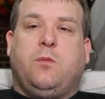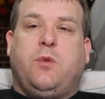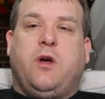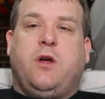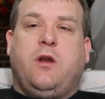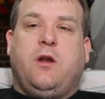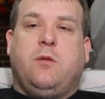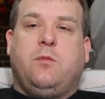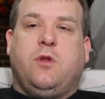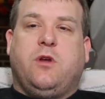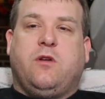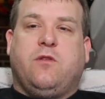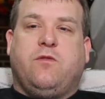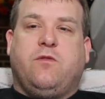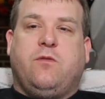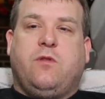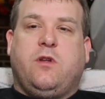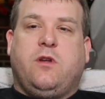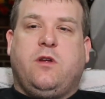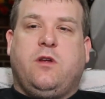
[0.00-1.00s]
But I'm
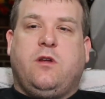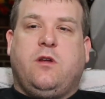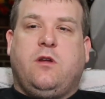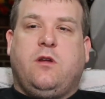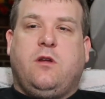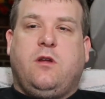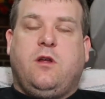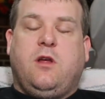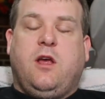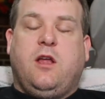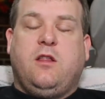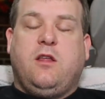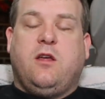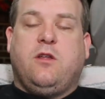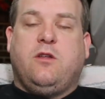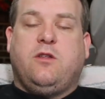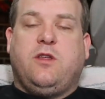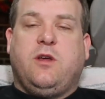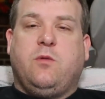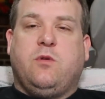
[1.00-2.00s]
looking for, and the
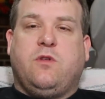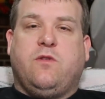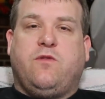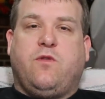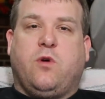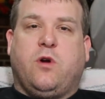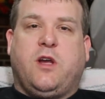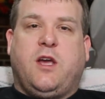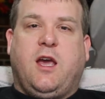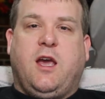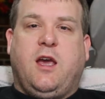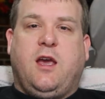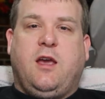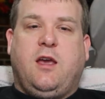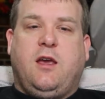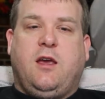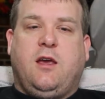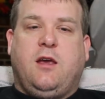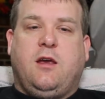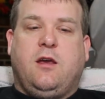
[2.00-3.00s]
other thing with the
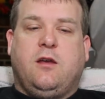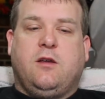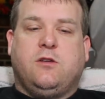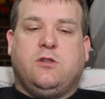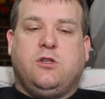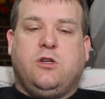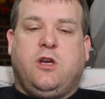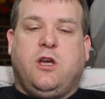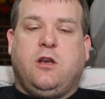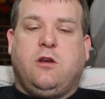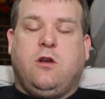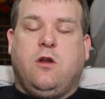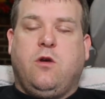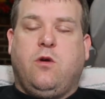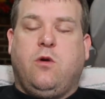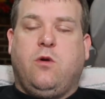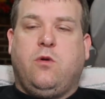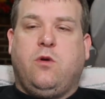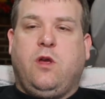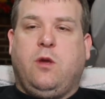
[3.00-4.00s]
4K is you get
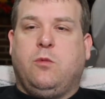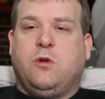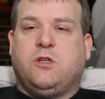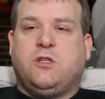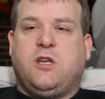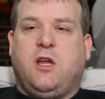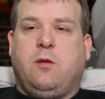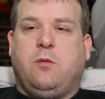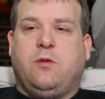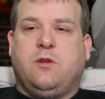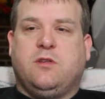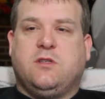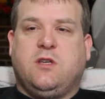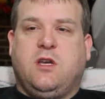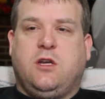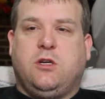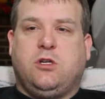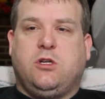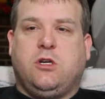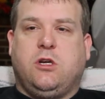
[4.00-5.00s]
no image
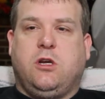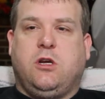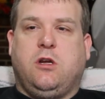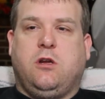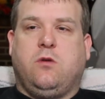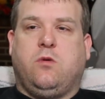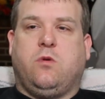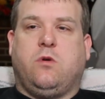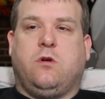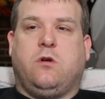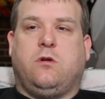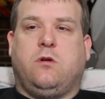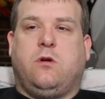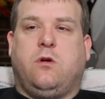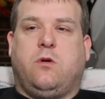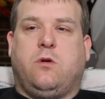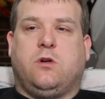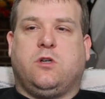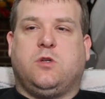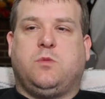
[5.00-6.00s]
stabilization
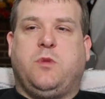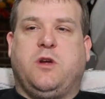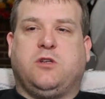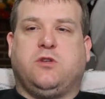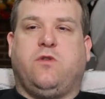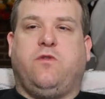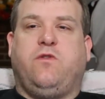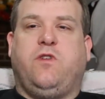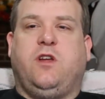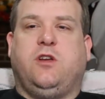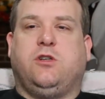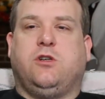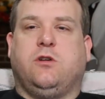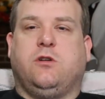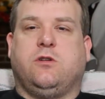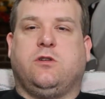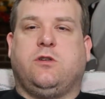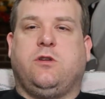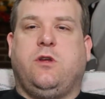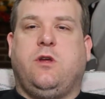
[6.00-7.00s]
or special
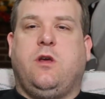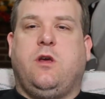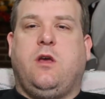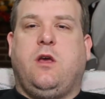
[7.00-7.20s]
features.